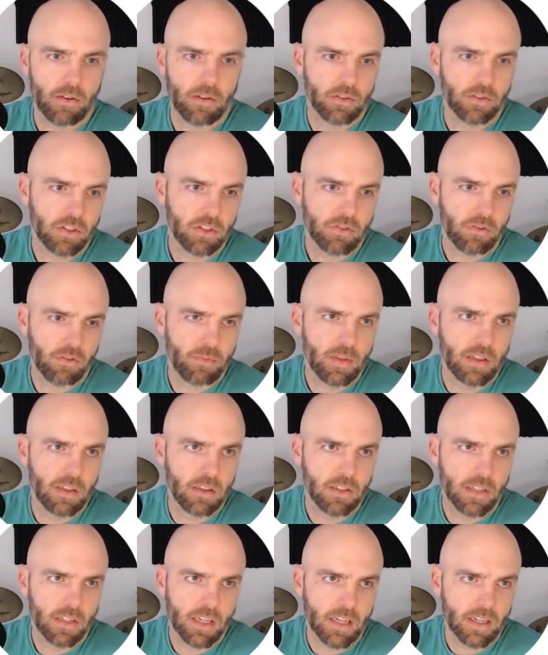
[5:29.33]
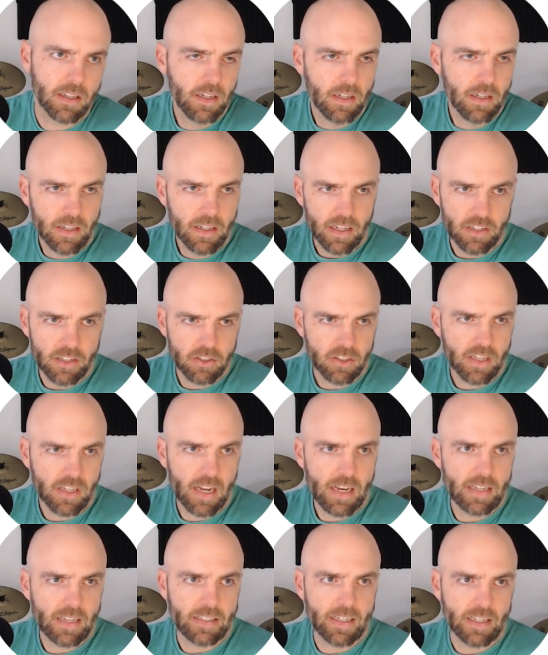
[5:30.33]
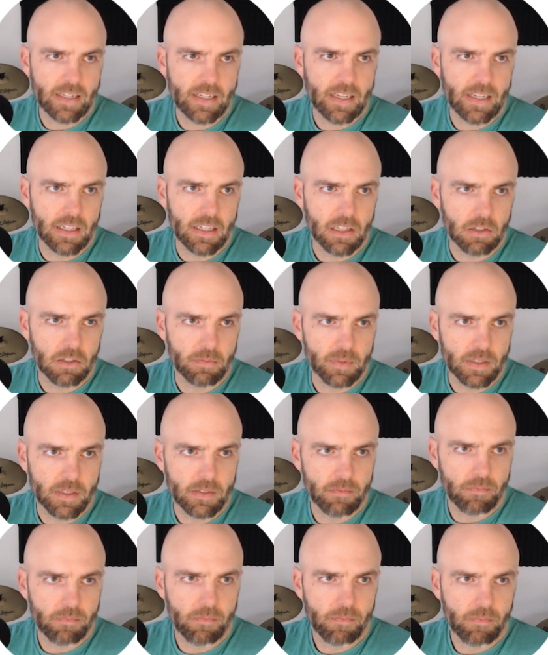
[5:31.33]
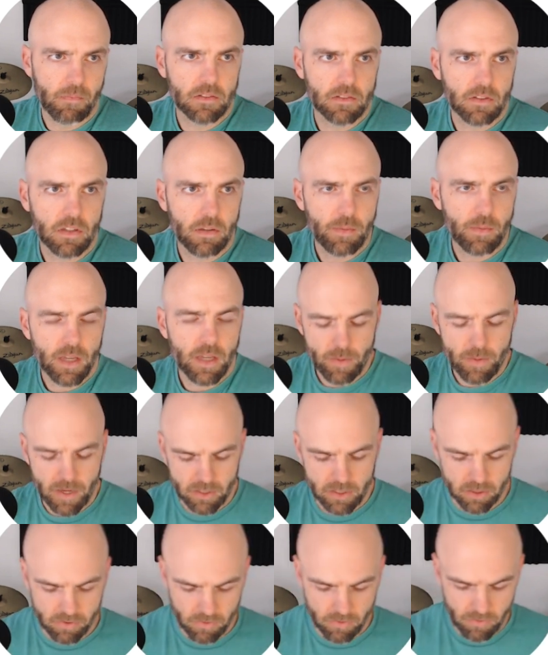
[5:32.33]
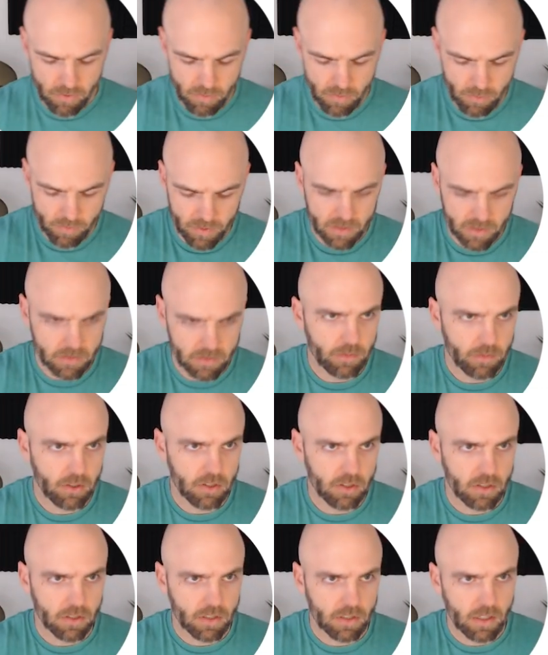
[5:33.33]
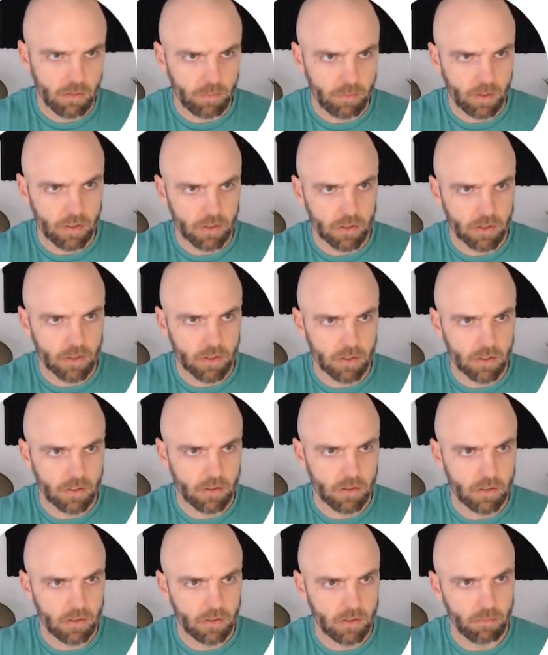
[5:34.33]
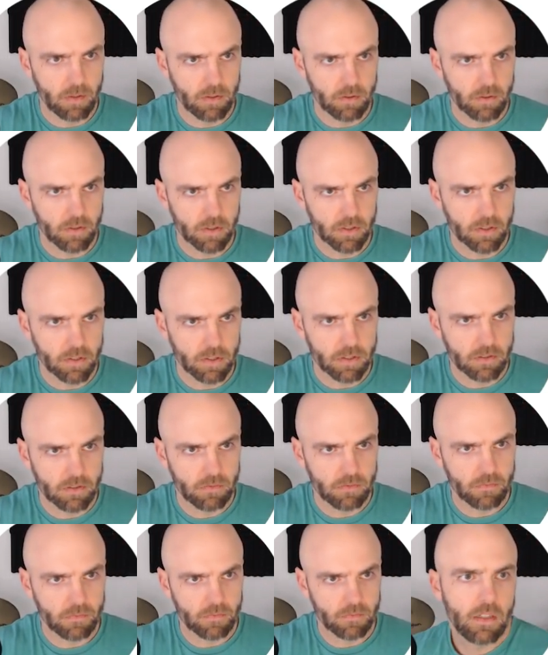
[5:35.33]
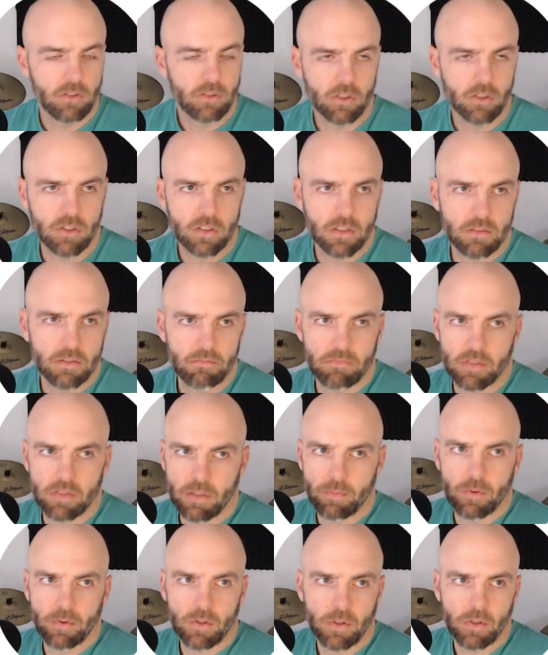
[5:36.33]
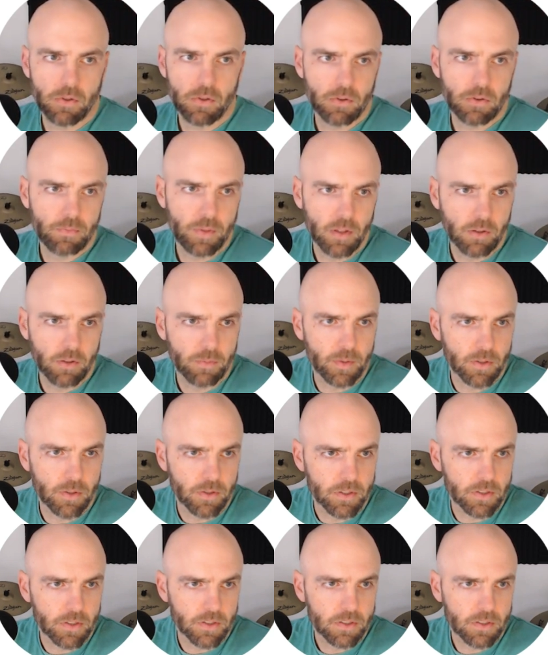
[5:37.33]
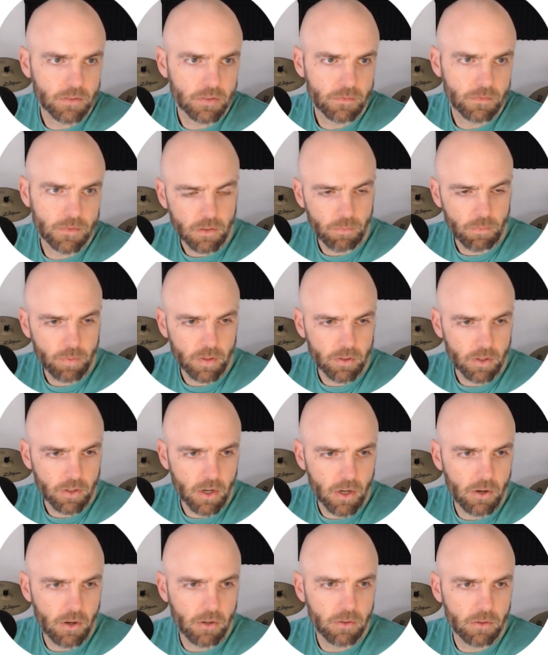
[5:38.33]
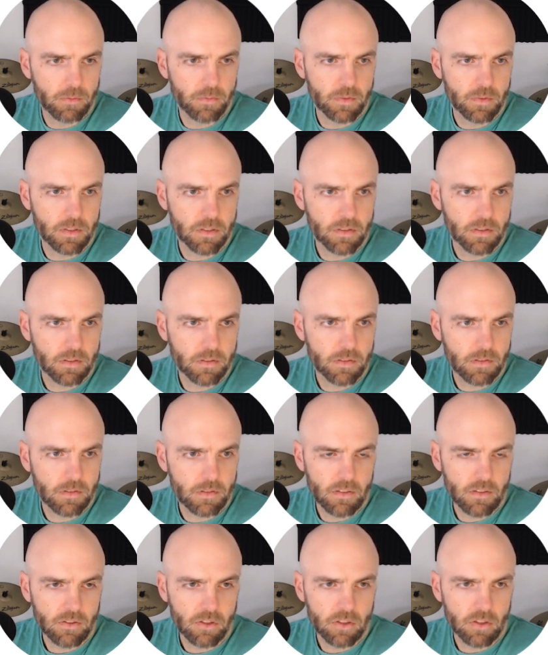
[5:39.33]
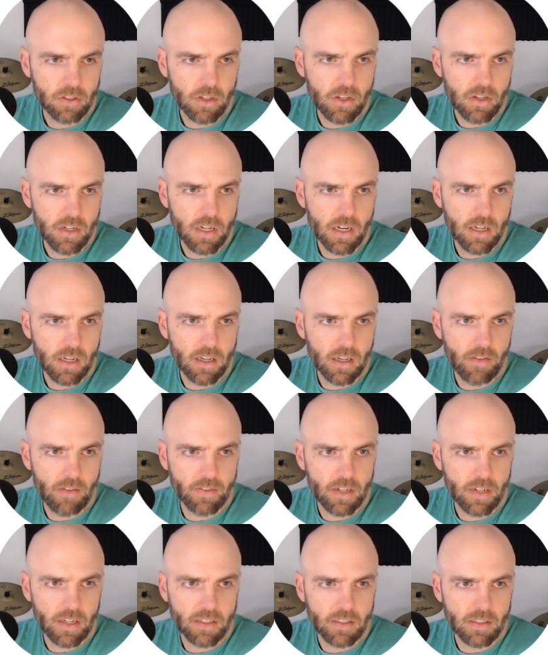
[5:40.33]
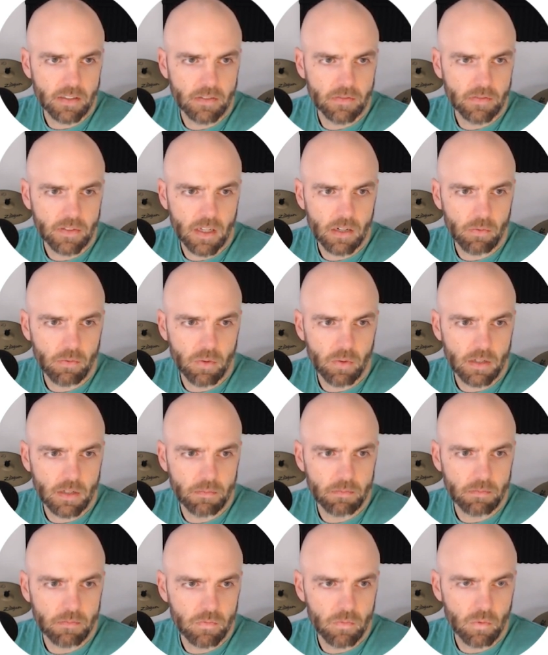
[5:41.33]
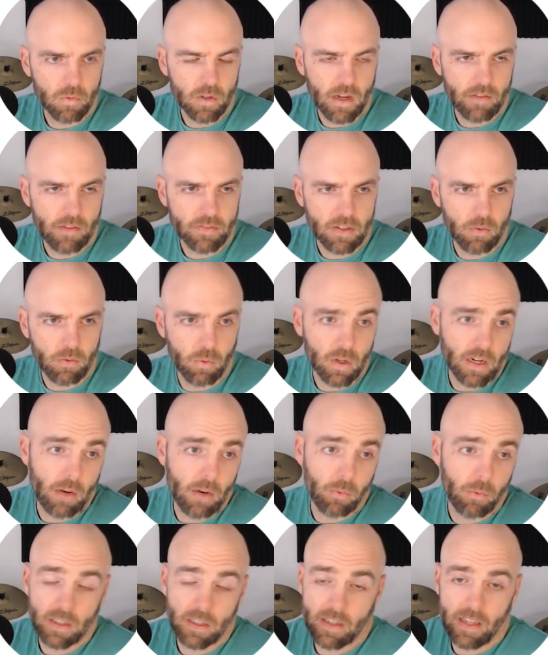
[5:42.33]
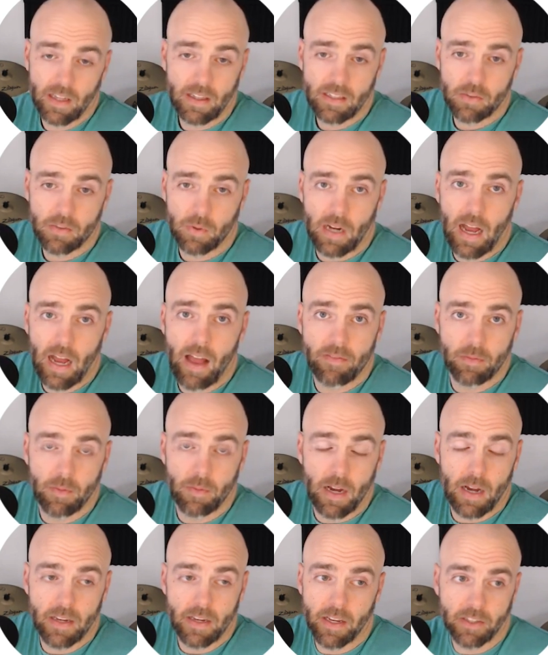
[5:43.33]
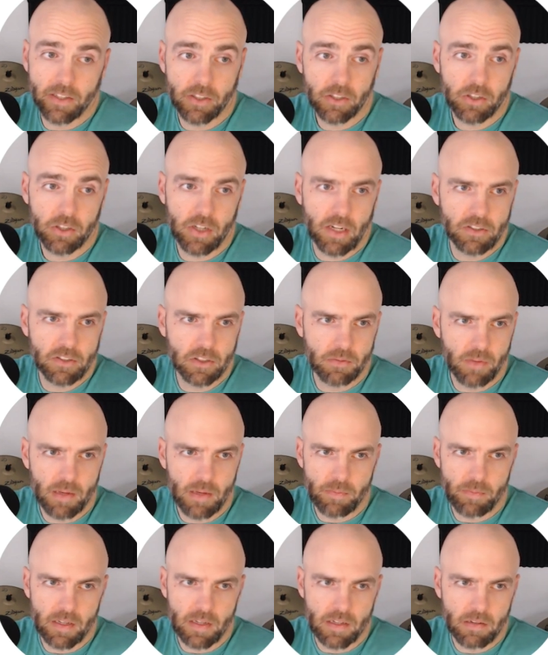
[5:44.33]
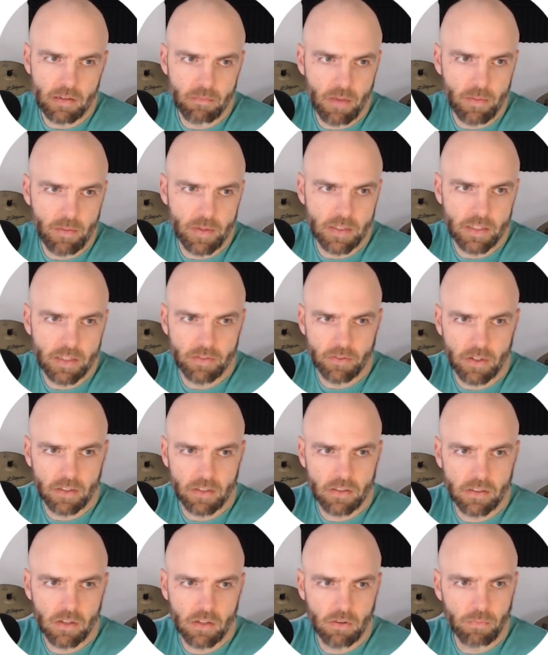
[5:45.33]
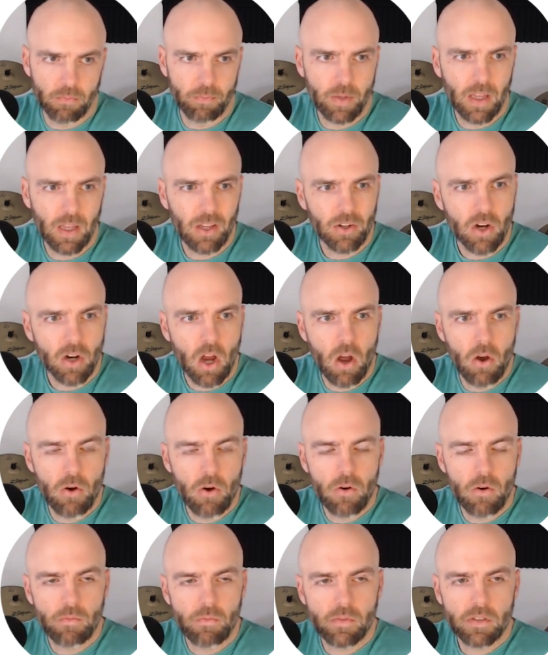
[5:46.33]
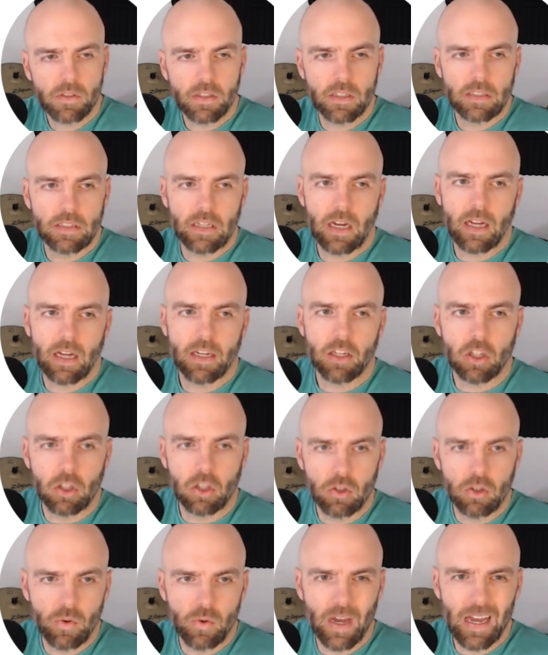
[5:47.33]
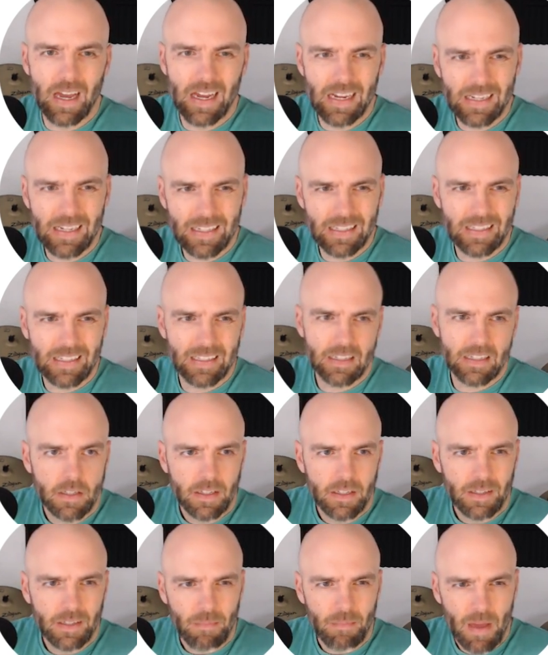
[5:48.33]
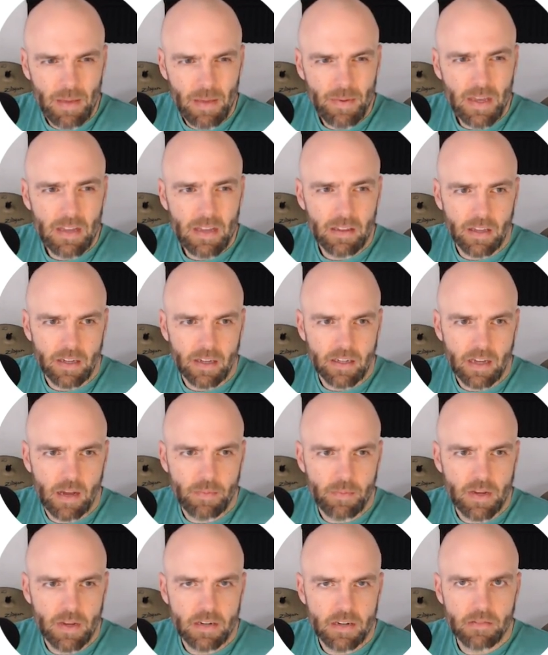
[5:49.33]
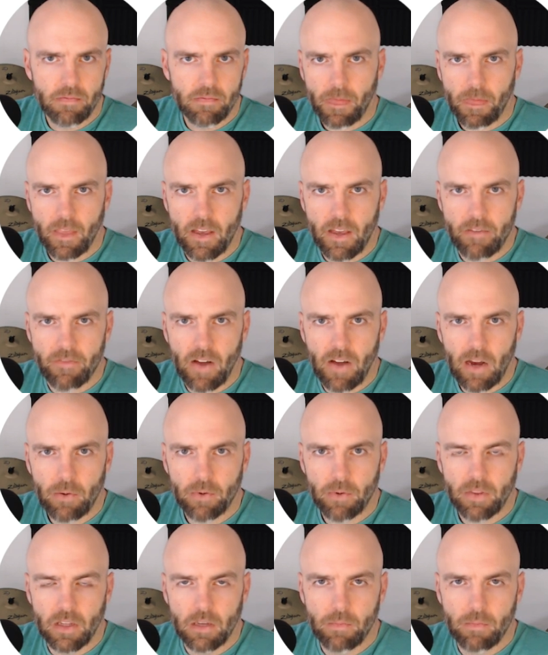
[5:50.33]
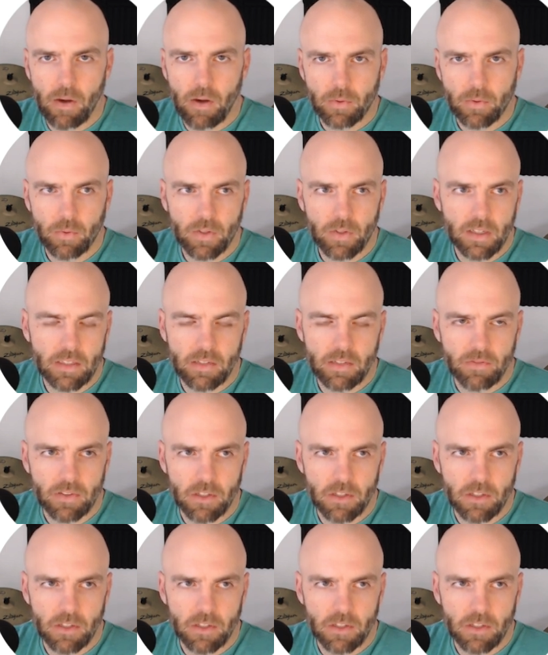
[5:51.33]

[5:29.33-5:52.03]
was just from me looking and just kinda digging in a little bit. So let me go back just for a few more minutes. Let me just look at pillar builders. Just a simple Google pillar builders, pillar homes, just so you kinda have an idea of kinda what at least what I have in mind, and your strategy may be different. So pillarhomes.us, maybe? Like, I mean, if I were them, I would want a different